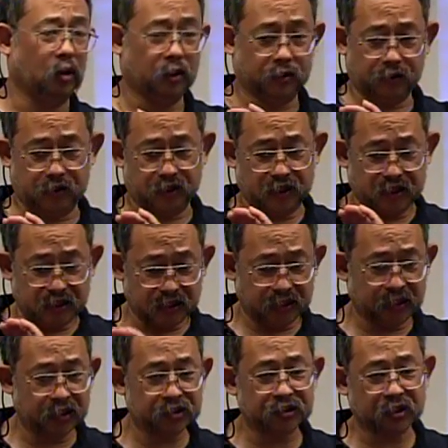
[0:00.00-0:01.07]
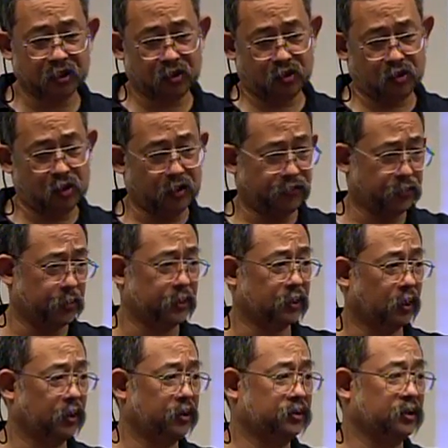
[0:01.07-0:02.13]
On the E's, you have 3
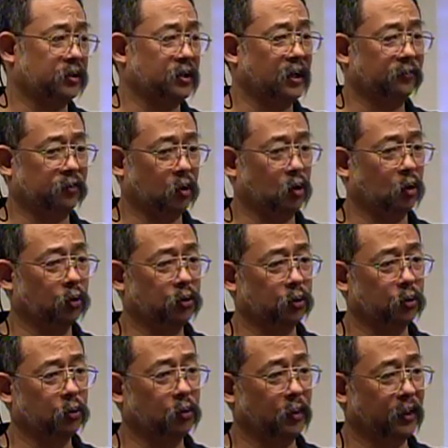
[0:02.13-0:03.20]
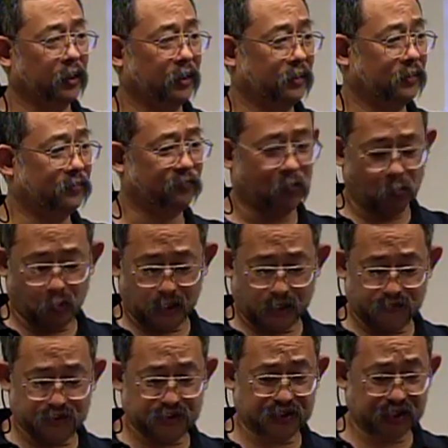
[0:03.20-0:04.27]
targets that you have to go through. And from what
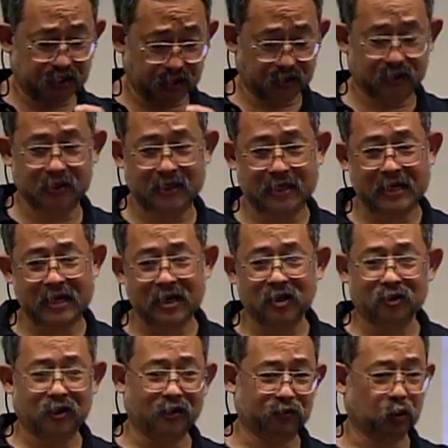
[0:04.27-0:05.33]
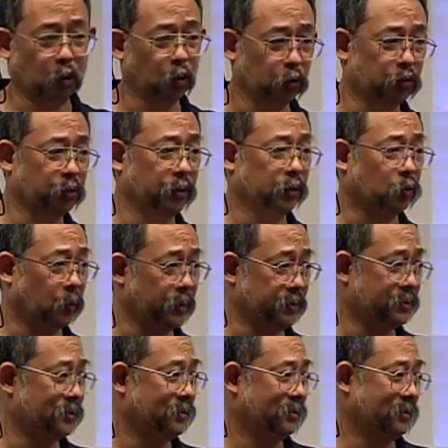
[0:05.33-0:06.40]
I've seen, you have to go through it
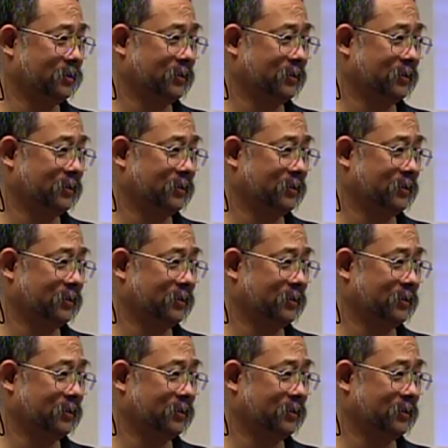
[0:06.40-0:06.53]
twice.